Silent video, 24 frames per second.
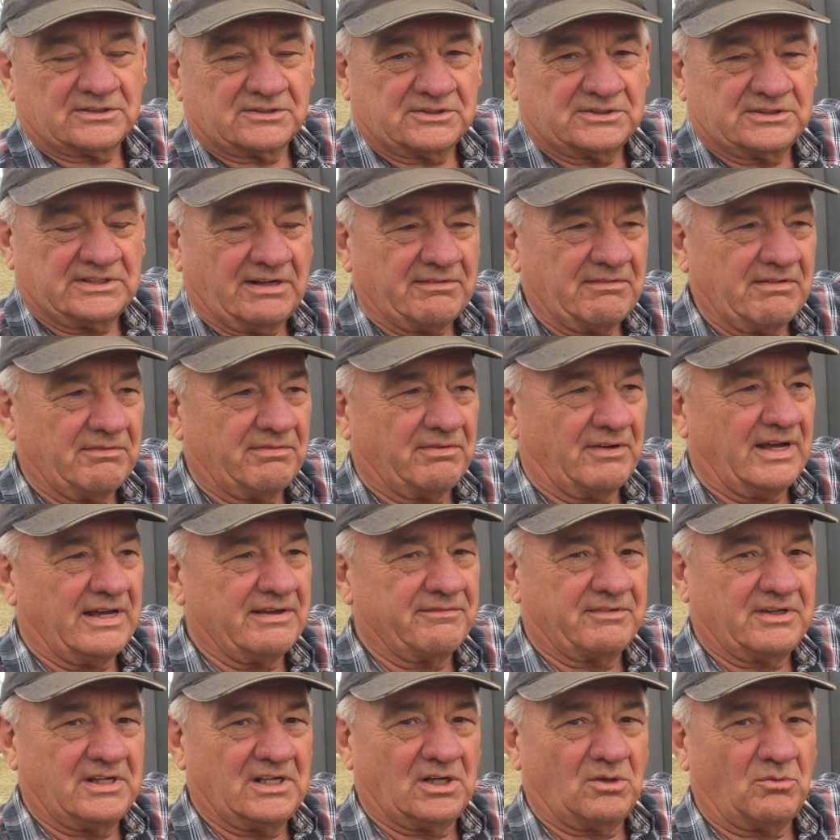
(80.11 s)
there's
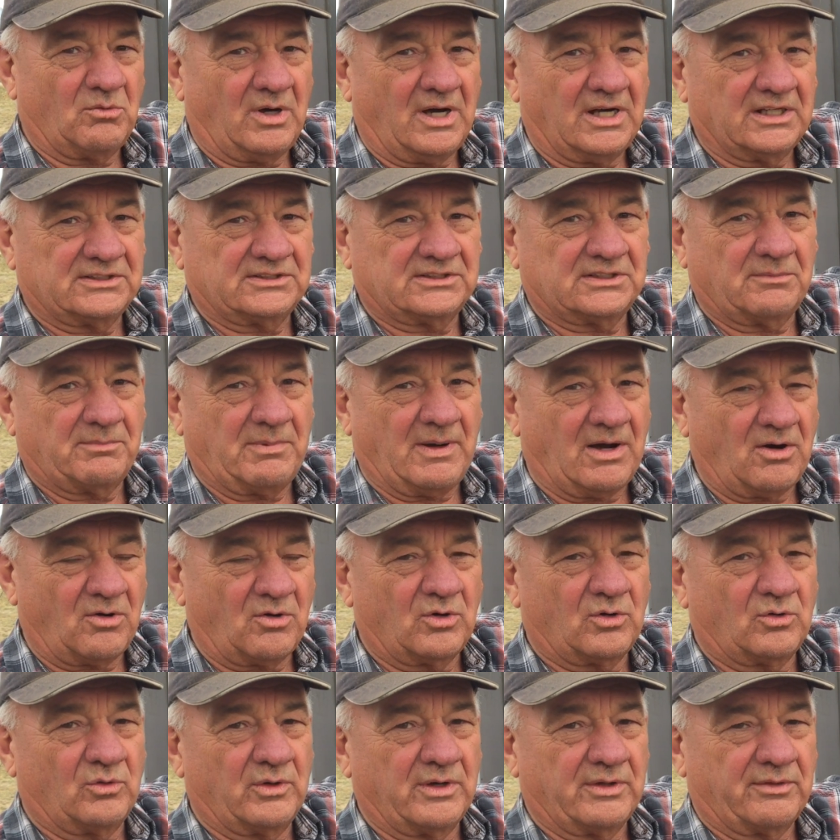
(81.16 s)
75 kilowatts of
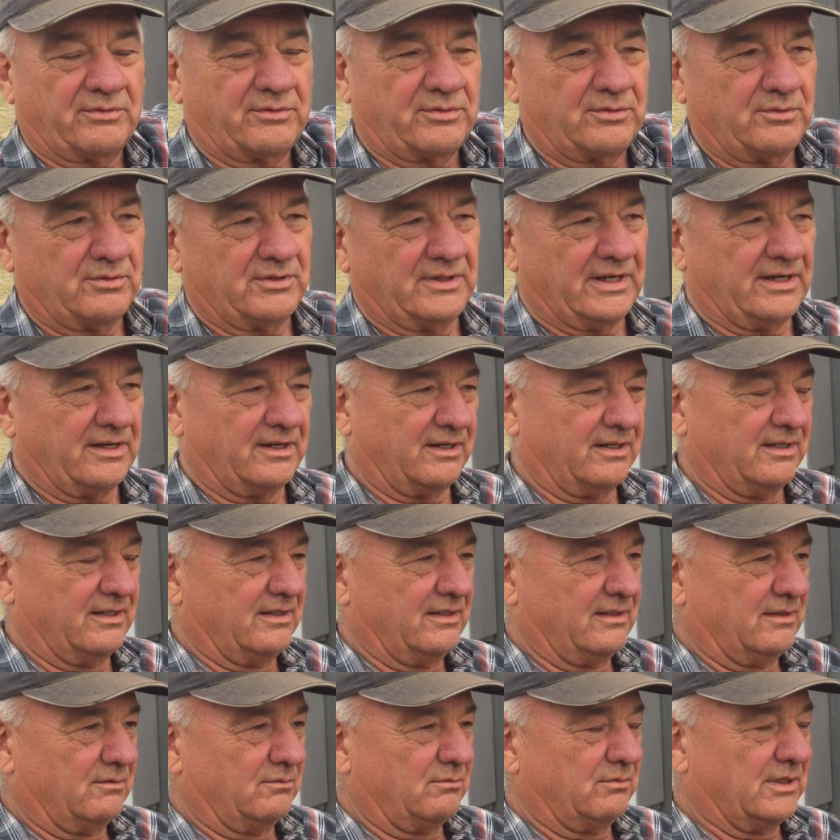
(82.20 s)
power going through there,
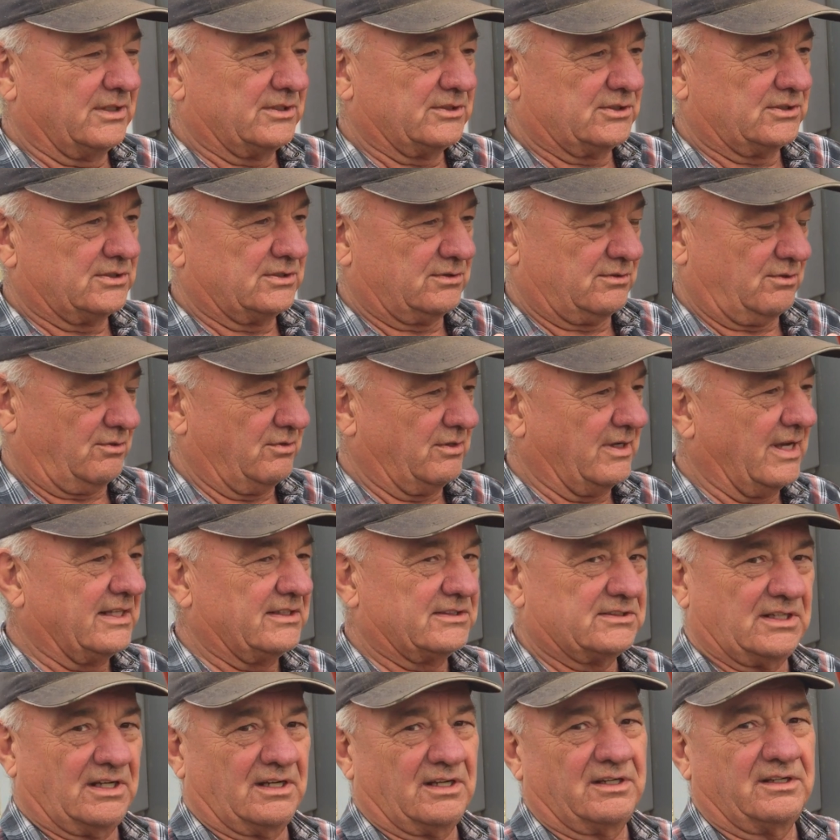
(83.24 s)
which
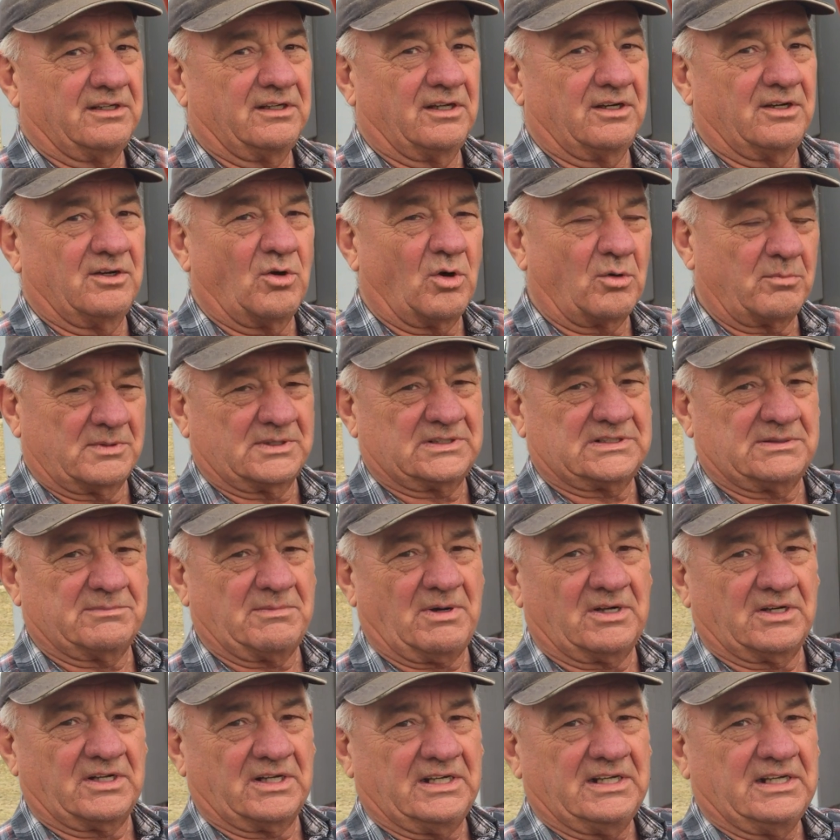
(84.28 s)
creates an enormous
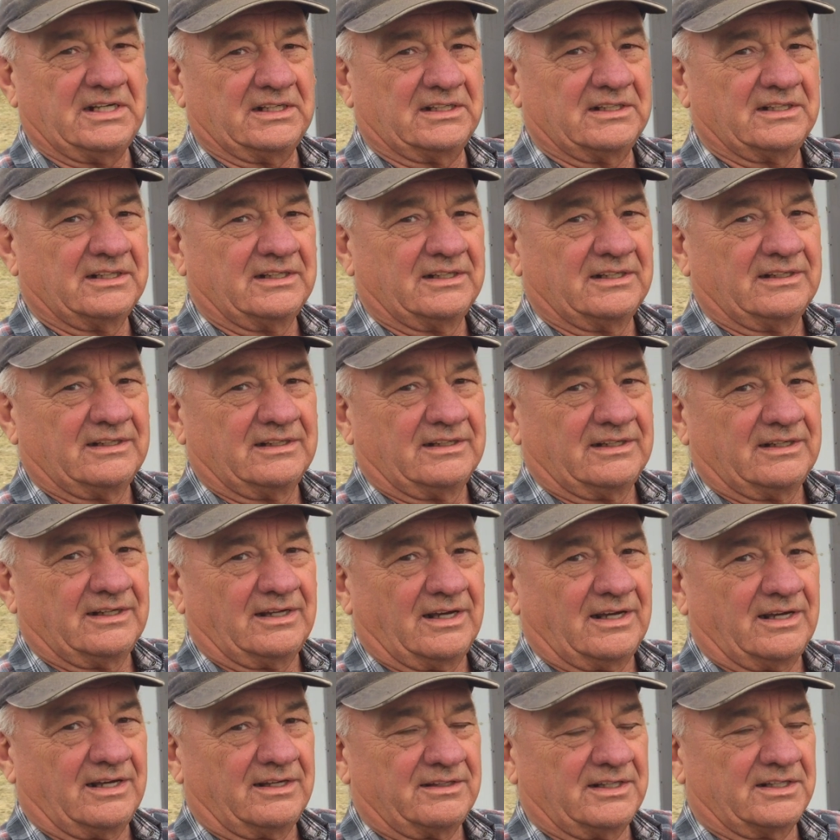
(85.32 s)
amount of heat
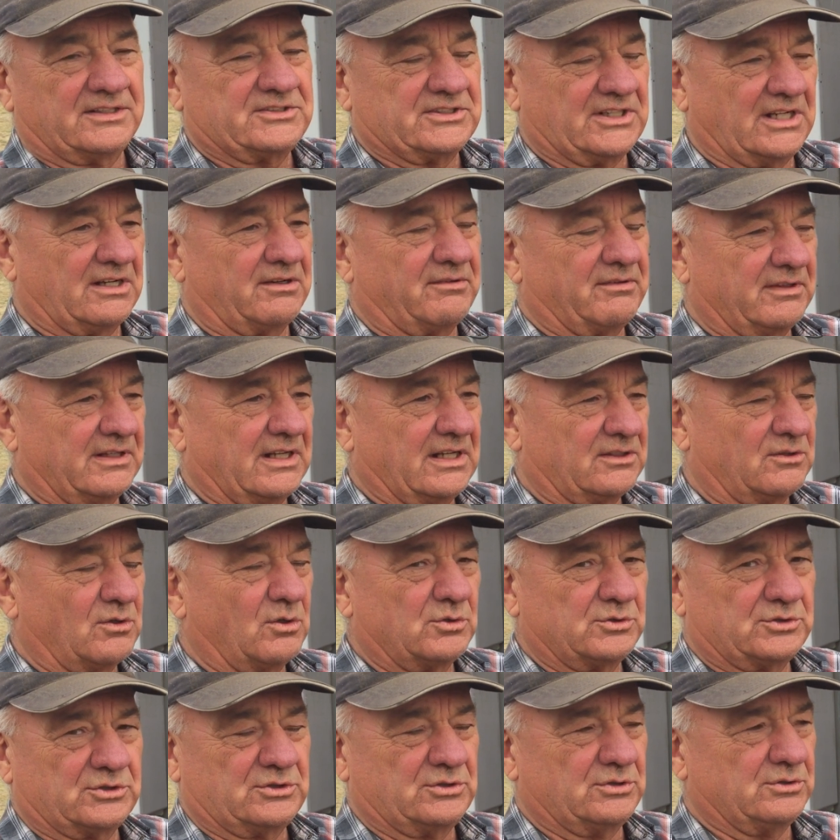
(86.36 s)
that
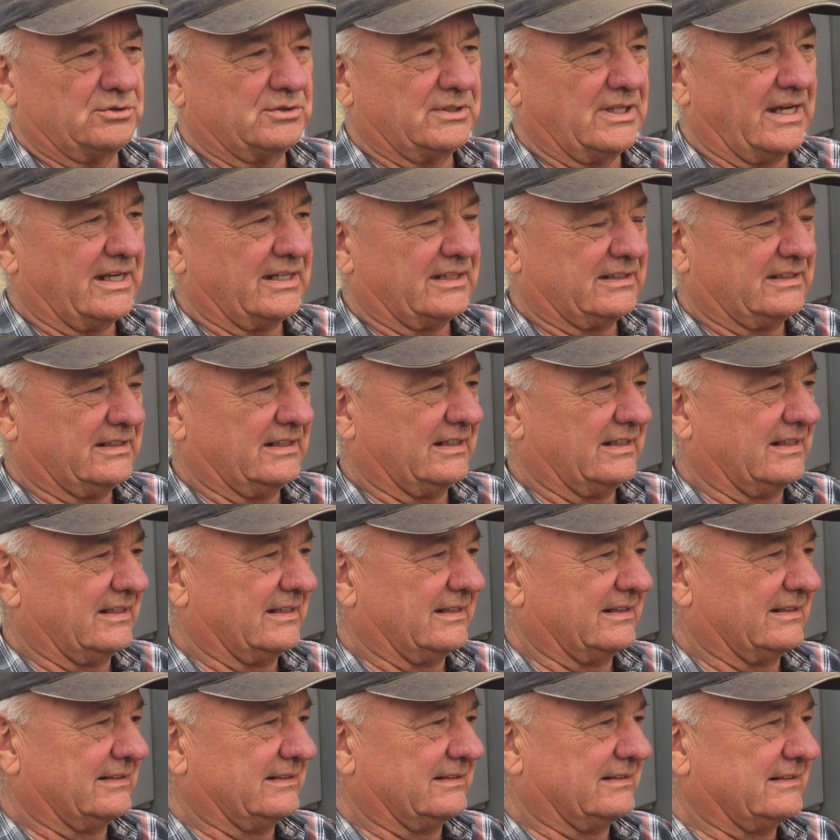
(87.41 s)
goes to
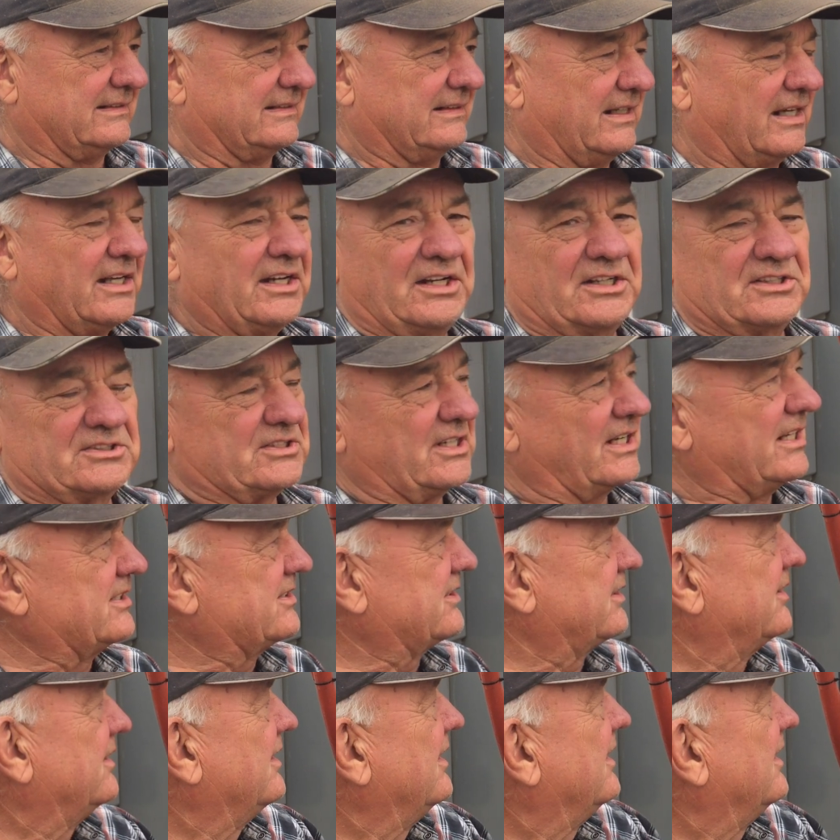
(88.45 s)
that heat exchanger.